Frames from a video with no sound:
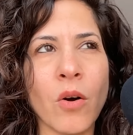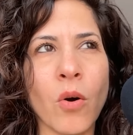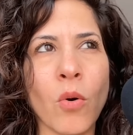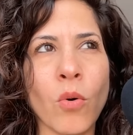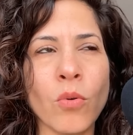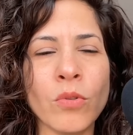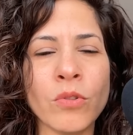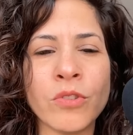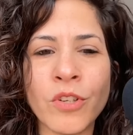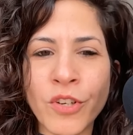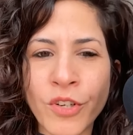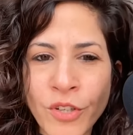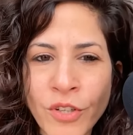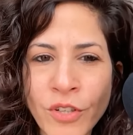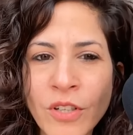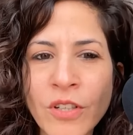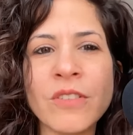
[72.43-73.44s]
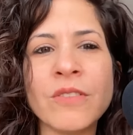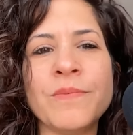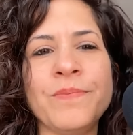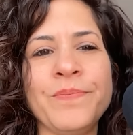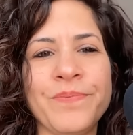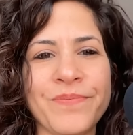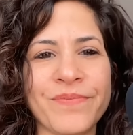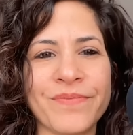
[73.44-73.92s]
older
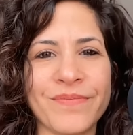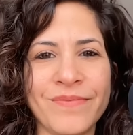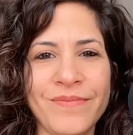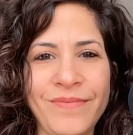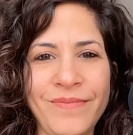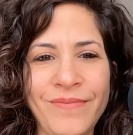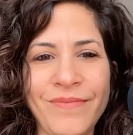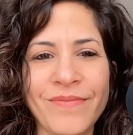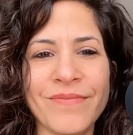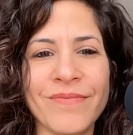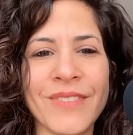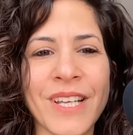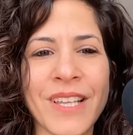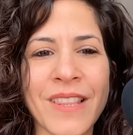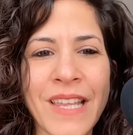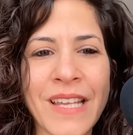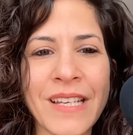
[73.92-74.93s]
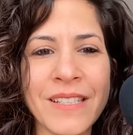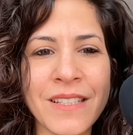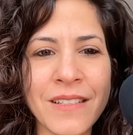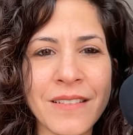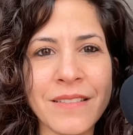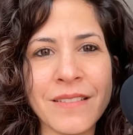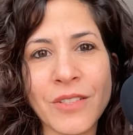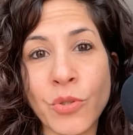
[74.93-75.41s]

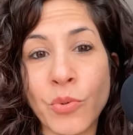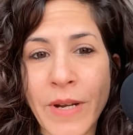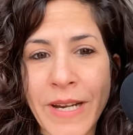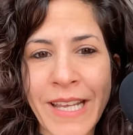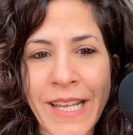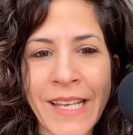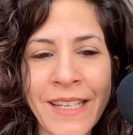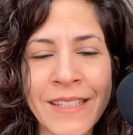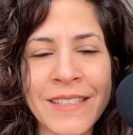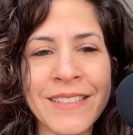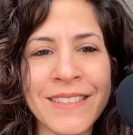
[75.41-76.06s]
than 20.